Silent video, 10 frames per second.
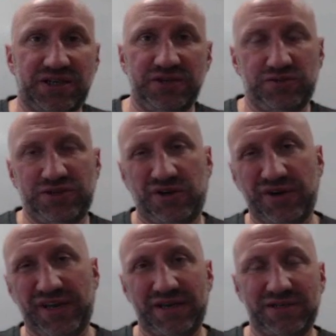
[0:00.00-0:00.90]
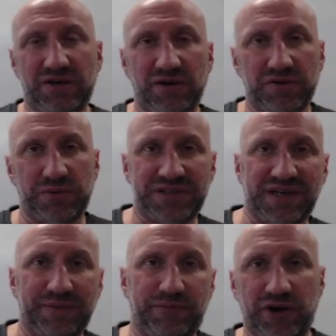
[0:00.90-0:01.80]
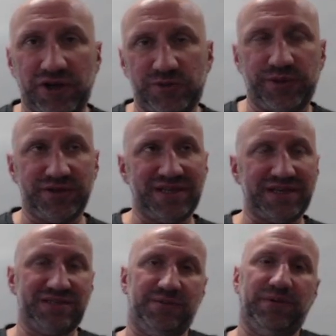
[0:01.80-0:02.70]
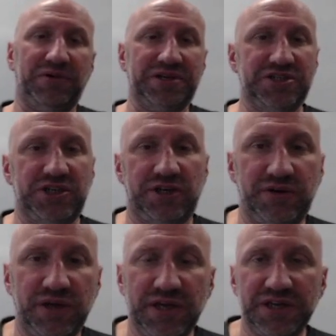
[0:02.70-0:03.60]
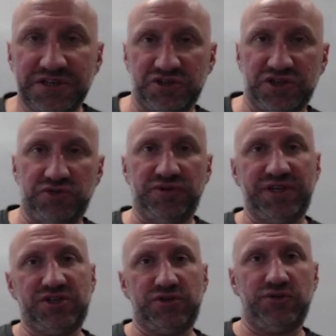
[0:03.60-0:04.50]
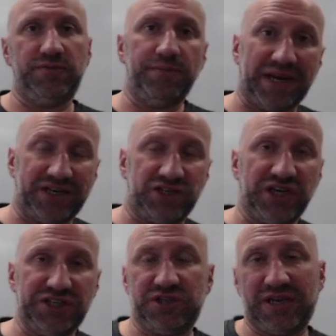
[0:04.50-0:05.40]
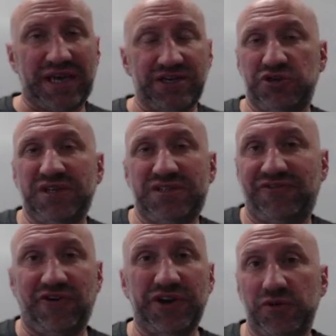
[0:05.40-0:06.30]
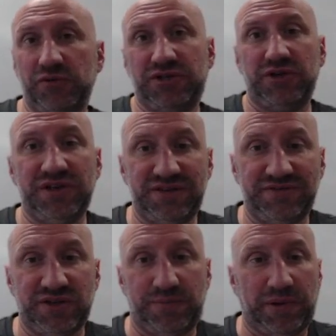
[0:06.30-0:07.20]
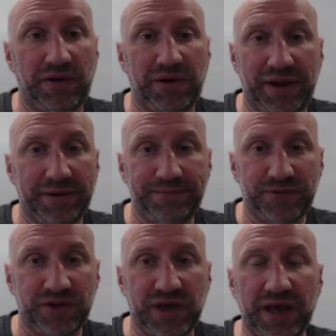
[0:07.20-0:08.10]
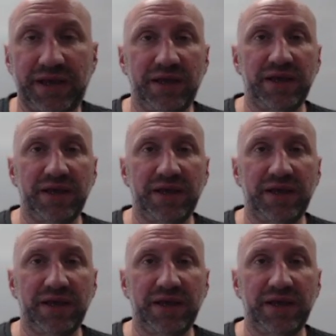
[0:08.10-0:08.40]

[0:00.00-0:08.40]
can also kind of get tarred with the same brush because they supplied to you. So do you need to make changes? Again, do you need to find an alternative supplier? Okay.